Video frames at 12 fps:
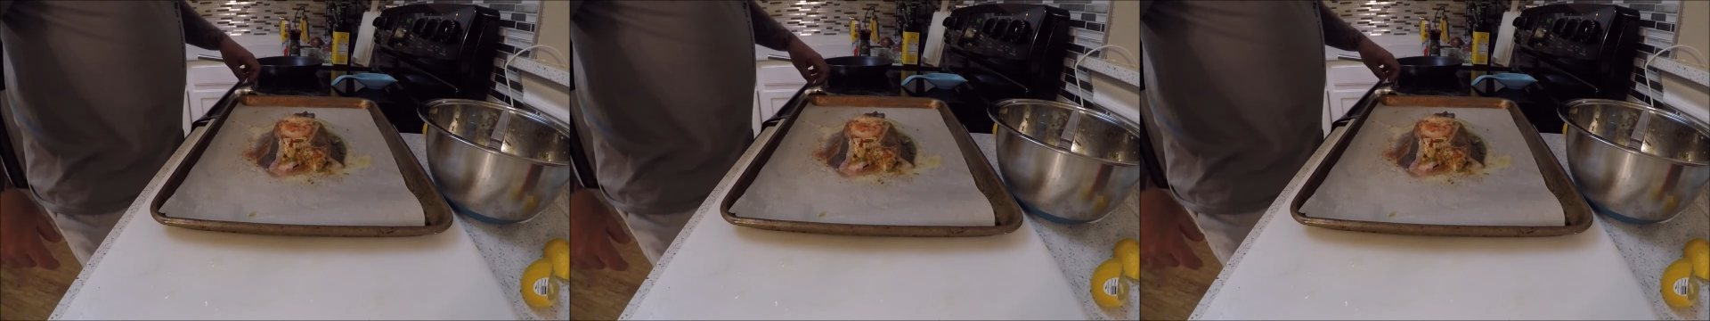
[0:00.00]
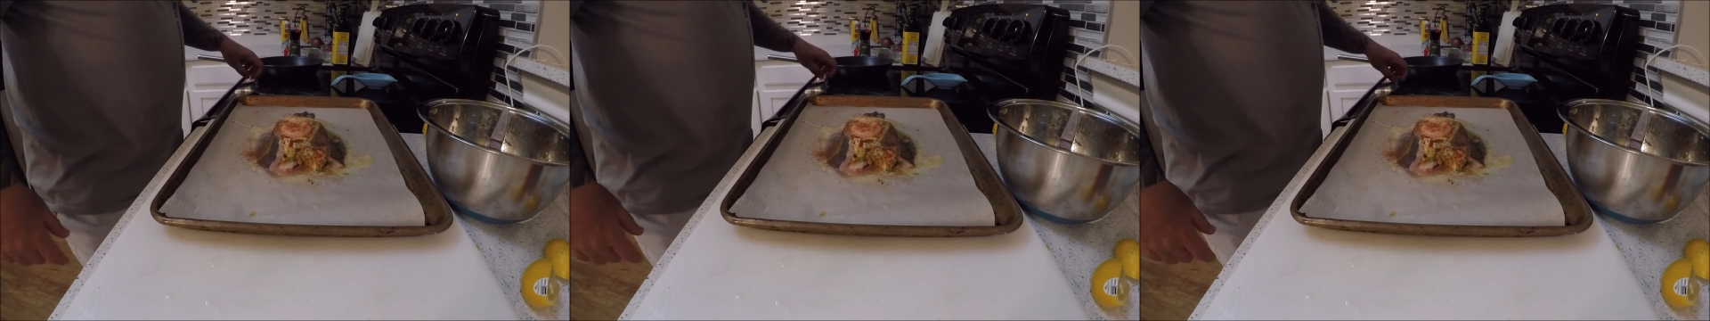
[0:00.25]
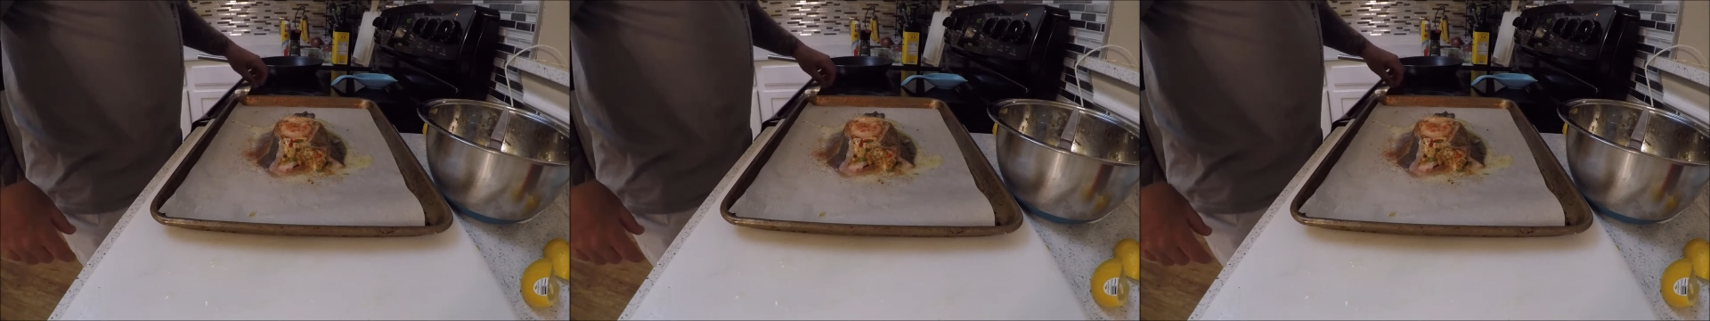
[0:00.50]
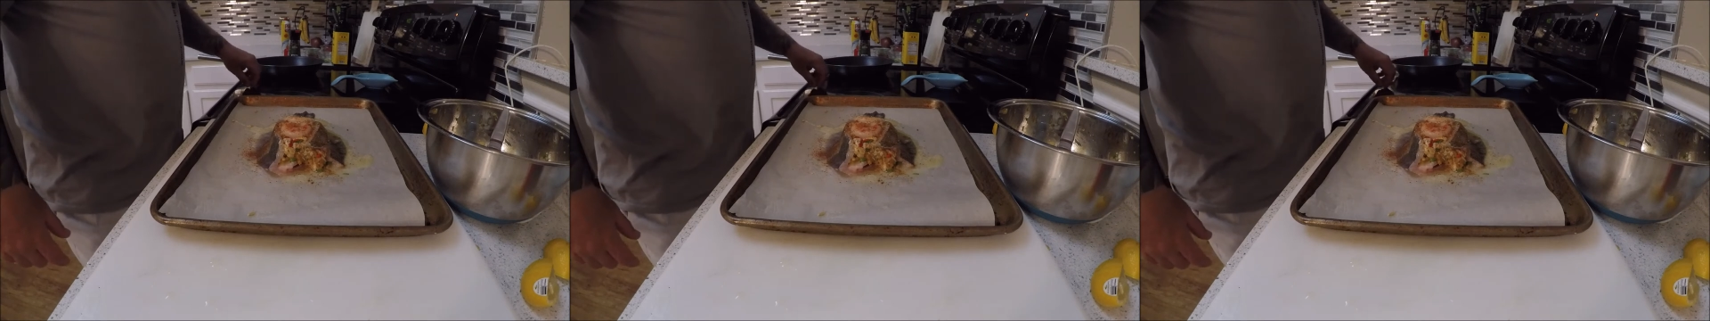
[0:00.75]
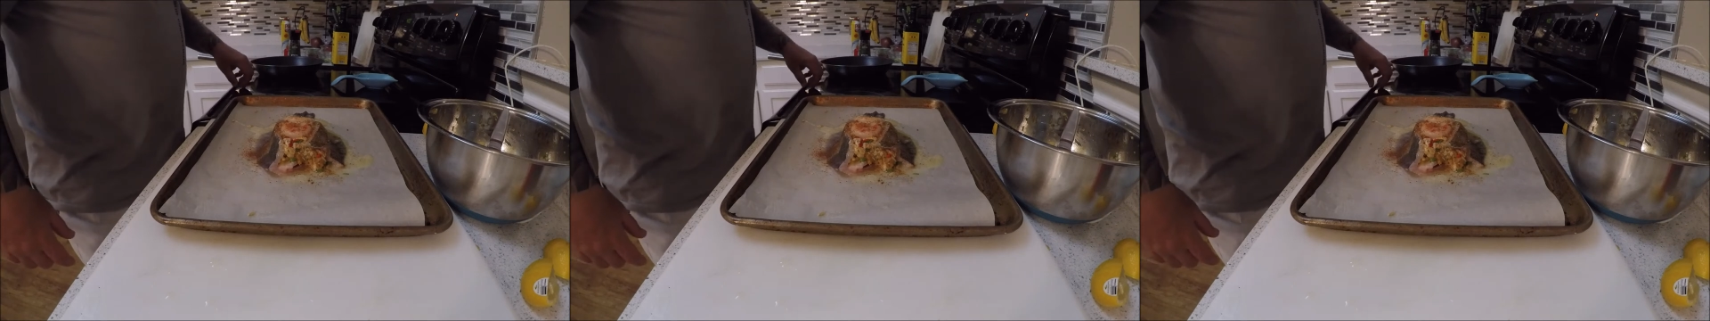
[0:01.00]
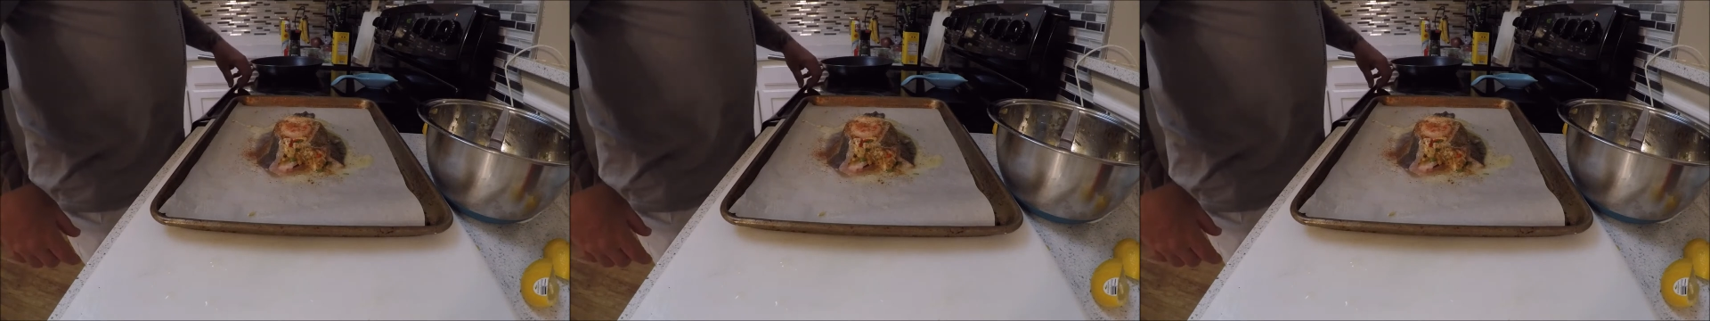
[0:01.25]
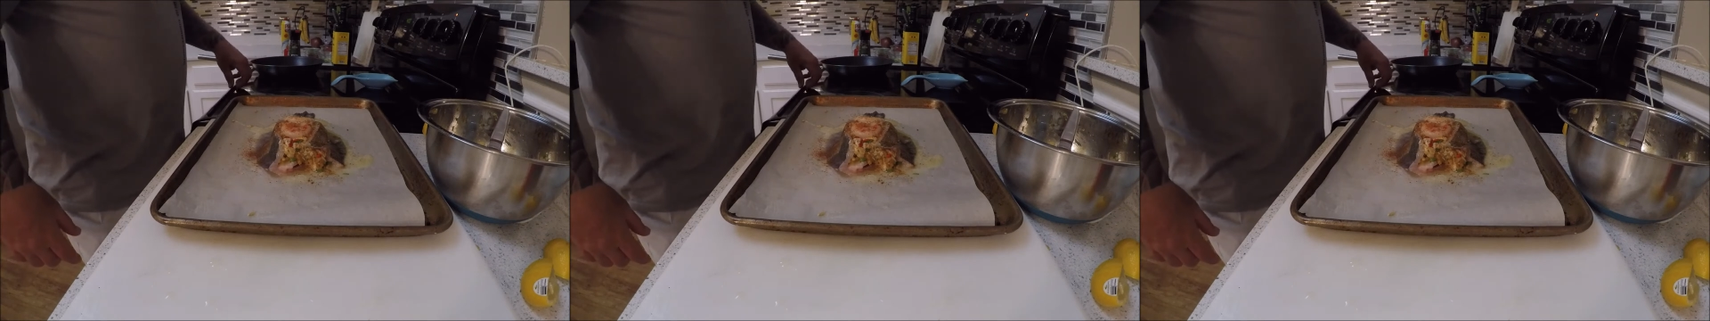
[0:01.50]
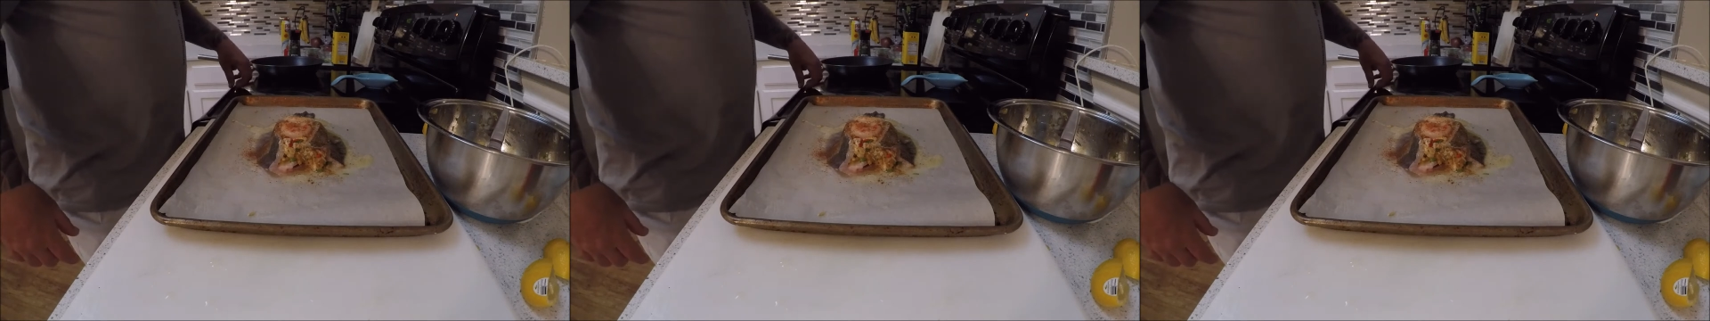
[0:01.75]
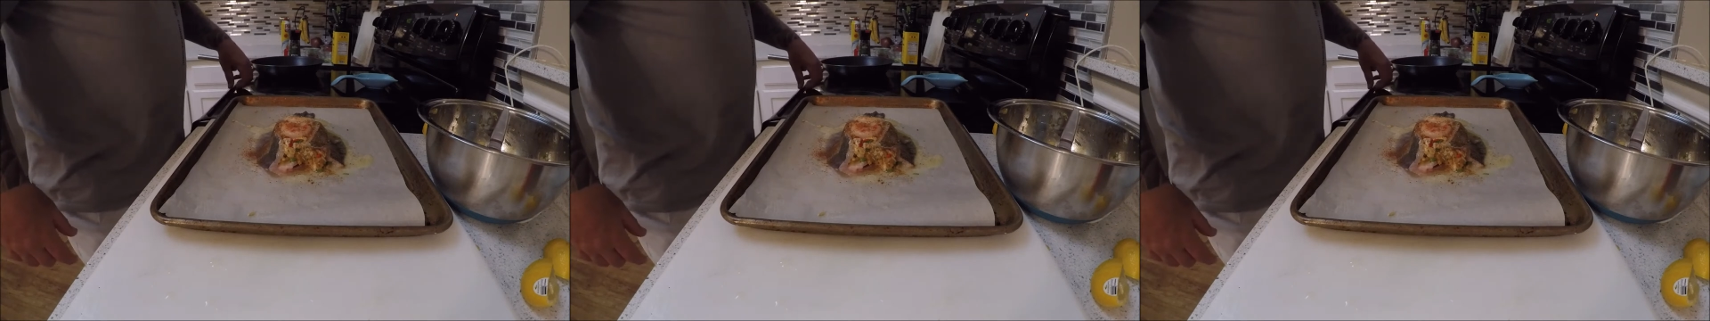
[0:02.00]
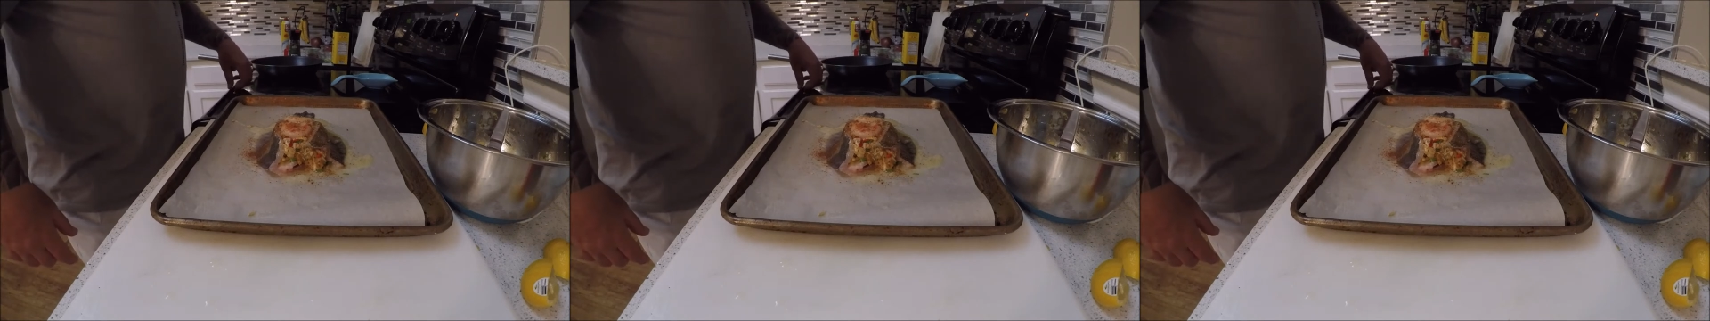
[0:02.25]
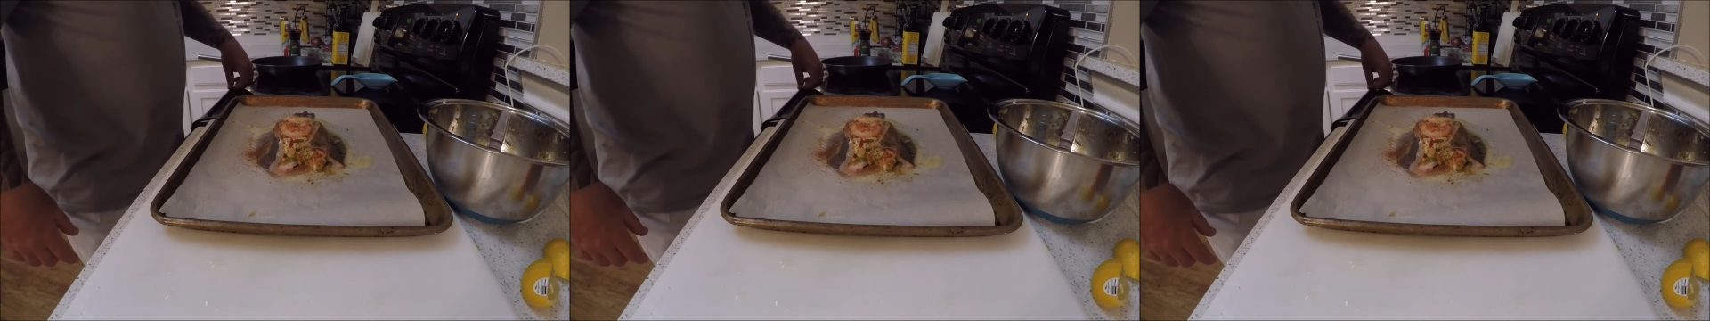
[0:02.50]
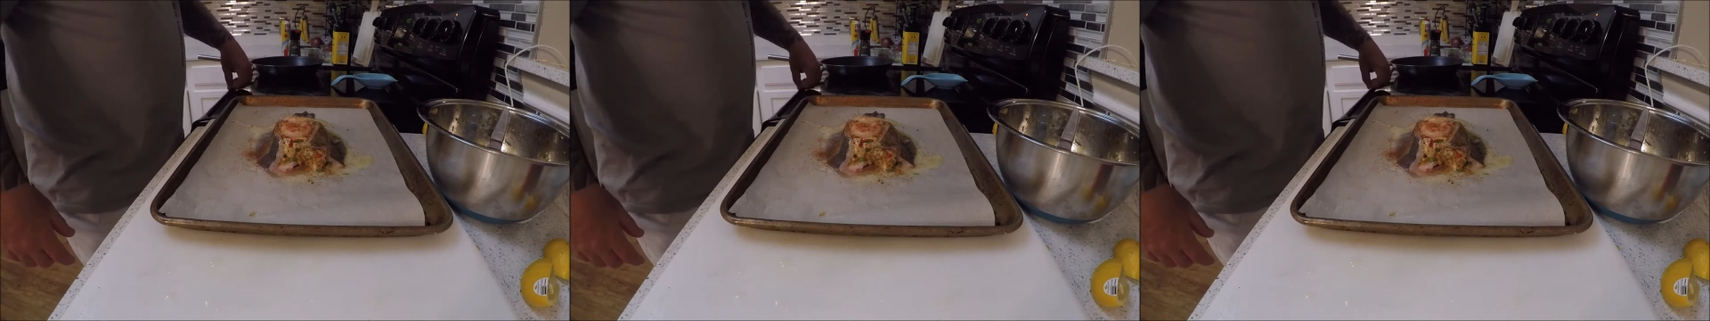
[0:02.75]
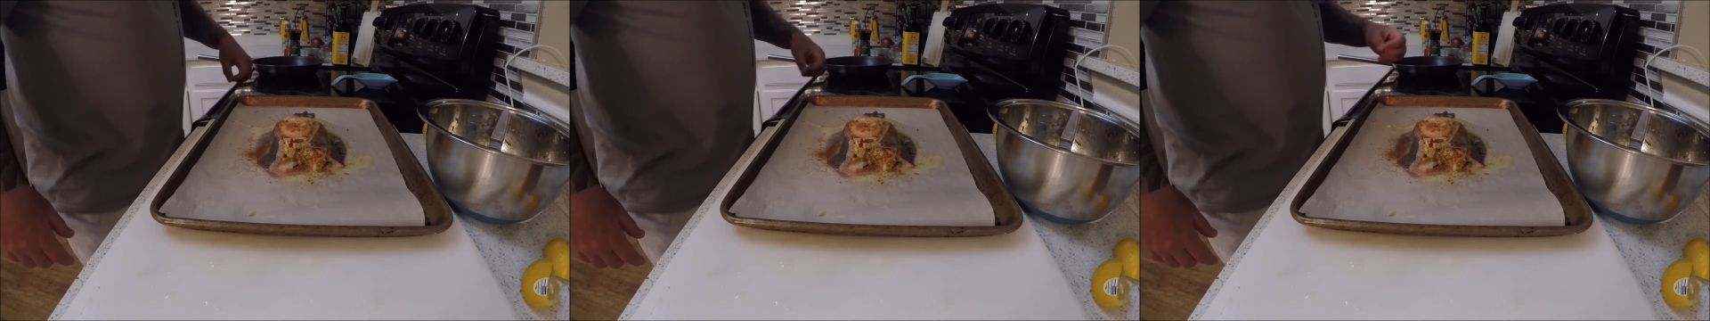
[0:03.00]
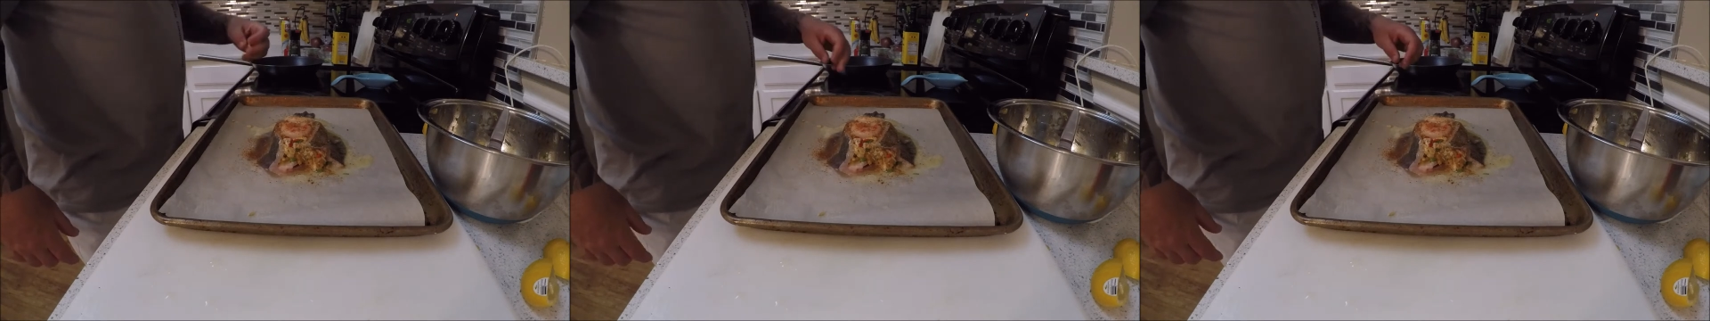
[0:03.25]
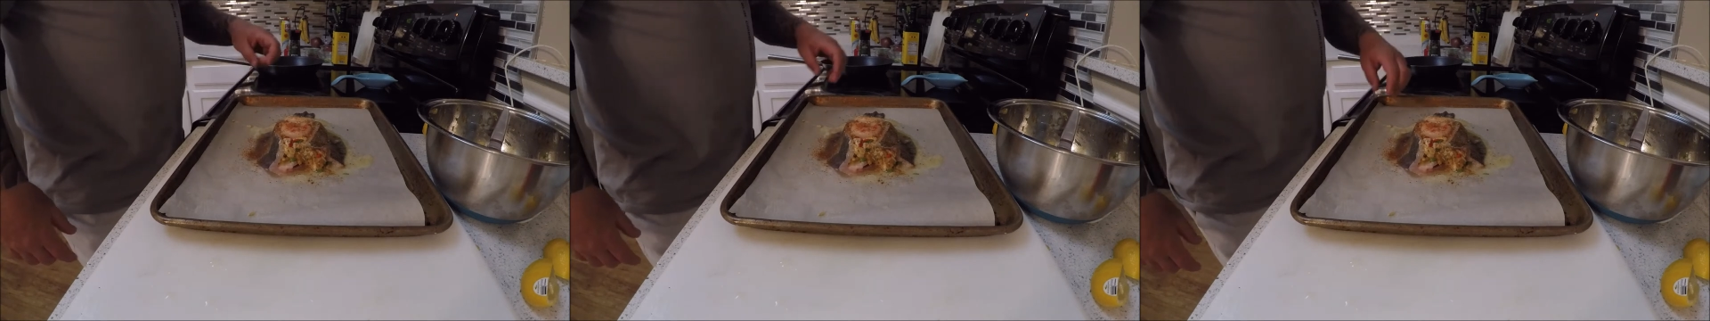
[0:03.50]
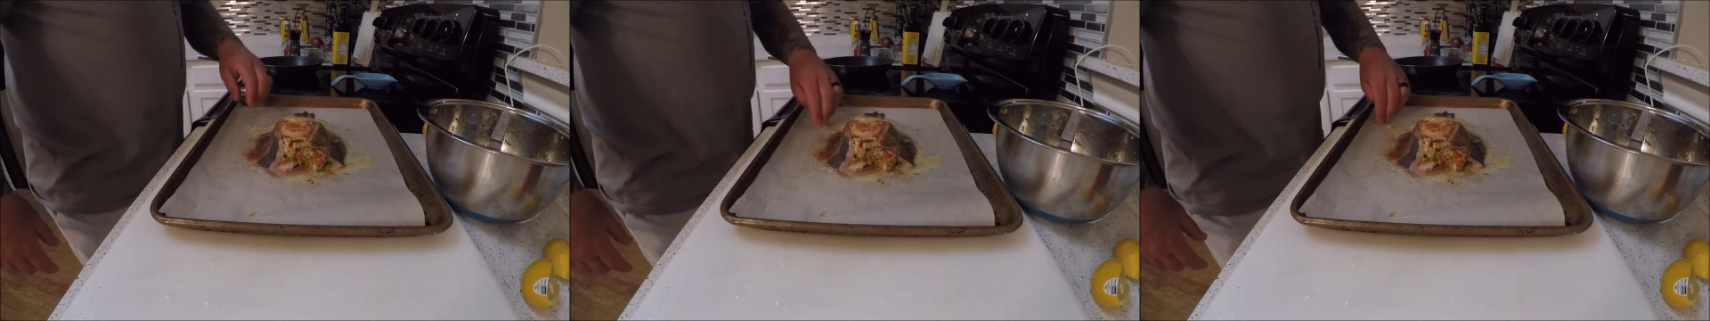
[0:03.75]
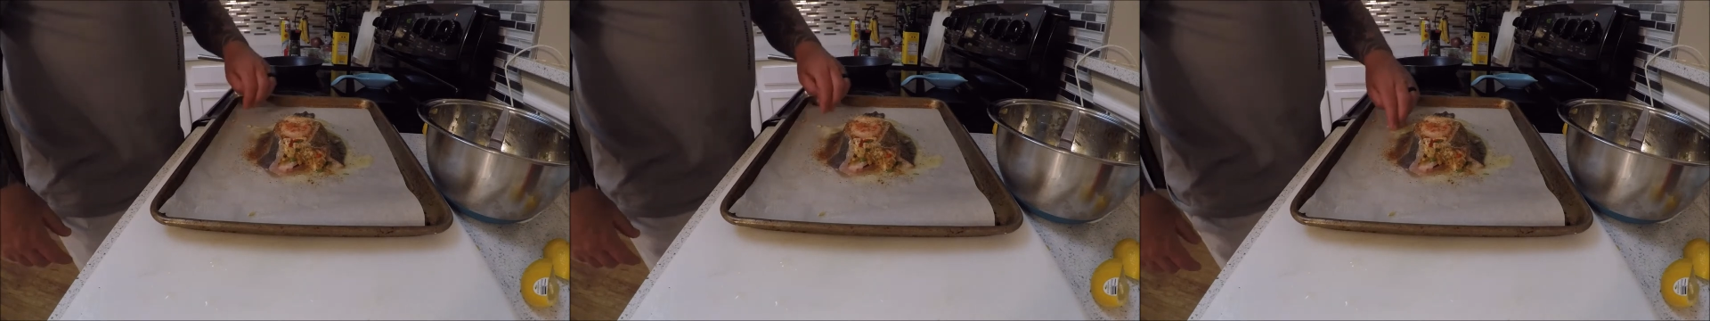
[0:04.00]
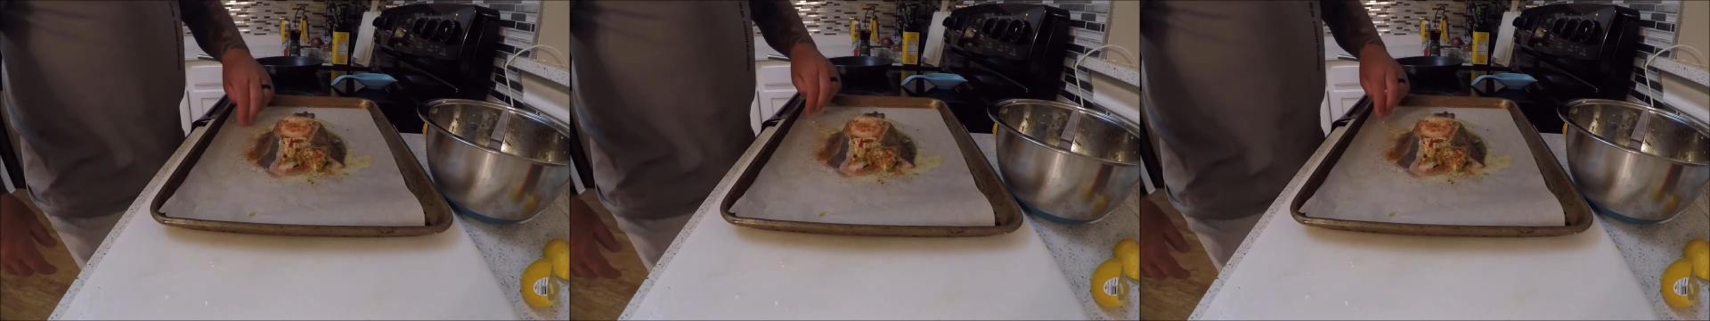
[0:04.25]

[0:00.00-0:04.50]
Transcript: [unreadable: no face in view]